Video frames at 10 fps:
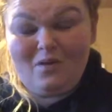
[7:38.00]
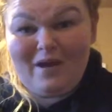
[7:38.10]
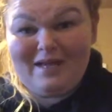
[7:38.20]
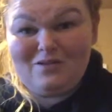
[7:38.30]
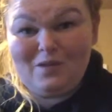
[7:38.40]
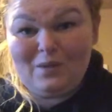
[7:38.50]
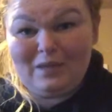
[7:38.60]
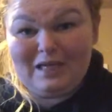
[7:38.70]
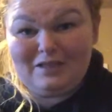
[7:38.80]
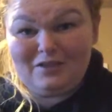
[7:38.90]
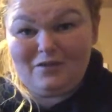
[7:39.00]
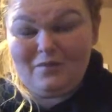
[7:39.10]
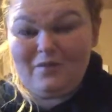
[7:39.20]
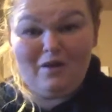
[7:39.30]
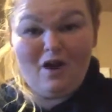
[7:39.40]
okay, doing what I do.
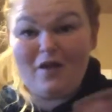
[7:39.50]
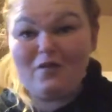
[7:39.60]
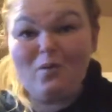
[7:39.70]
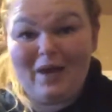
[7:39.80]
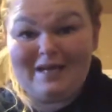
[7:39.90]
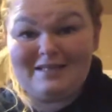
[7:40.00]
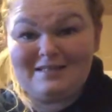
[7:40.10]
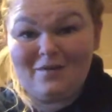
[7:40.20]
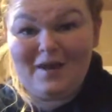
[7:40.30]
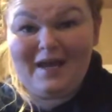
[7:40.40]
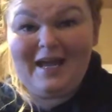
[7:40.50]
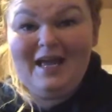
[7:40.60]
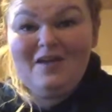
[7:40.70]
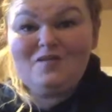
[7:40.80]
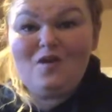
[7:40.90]
There are other ways, okay?
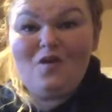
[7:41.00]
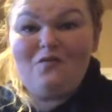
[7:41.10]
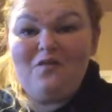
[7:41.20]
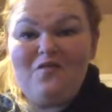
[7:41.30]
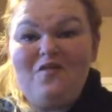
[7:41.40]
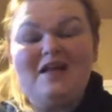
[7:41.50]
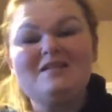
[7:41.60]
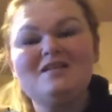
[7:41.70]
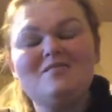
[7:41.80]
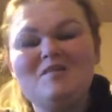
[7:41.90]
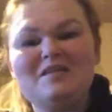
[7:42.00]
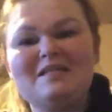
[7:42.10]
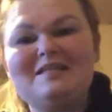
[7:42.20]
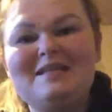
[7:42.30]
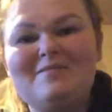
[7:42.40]
So if, if that's a
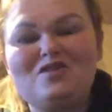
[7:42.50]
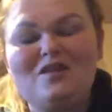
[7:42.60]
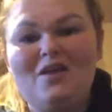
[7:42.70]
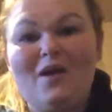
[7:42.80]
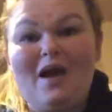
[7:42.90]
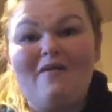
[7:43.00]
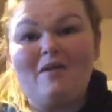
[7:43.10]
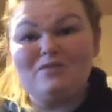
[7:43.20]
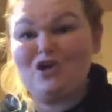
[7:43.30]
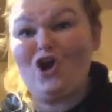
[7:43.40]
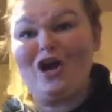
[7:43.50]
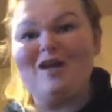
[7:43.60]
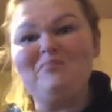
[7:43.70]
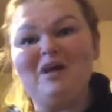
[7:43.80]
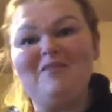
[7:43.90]
misconception that you have, I'm
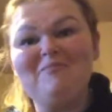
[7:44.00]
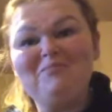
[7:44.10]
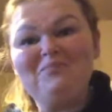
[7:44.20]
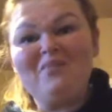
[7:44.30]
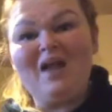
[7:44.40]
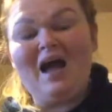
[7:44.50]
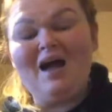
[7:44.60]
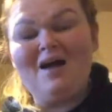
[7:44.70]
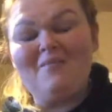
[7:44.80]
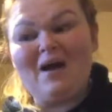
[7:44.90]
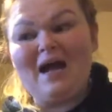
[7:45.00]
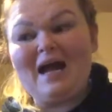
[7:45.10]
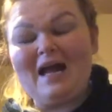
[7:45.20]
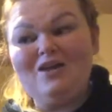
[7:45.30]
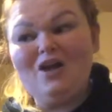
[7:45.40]
sorry, but um,
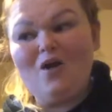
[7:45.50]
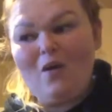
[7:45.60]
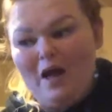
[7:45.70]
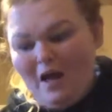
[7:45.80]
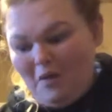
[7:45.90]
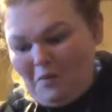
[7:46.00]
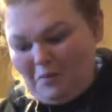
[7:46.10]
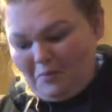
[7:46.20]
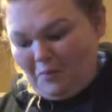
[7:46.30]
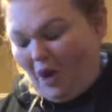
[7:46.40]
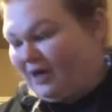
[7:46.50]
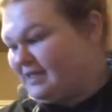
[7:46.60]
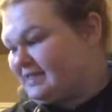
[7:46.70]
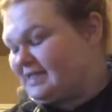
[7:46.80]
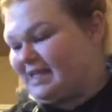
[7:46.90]
I, you know,
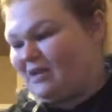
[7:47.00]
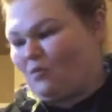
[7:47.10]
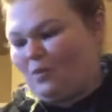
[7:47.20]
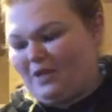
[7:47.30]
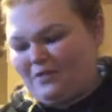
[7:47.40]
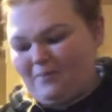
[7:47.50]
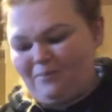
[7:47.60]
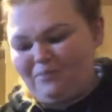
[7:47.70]
honestly, with